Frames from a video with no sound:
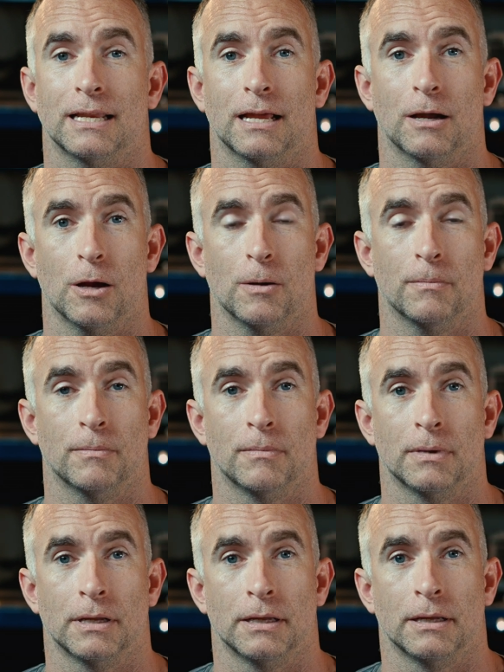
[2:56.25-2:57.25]

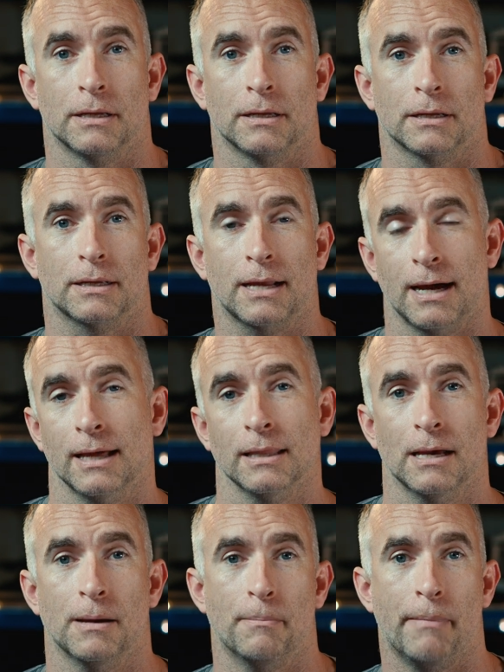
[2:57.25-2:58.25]

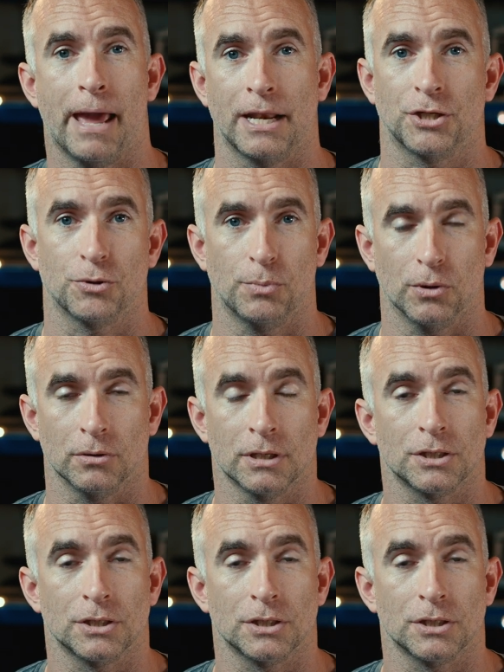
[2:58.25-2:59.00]
color manageable.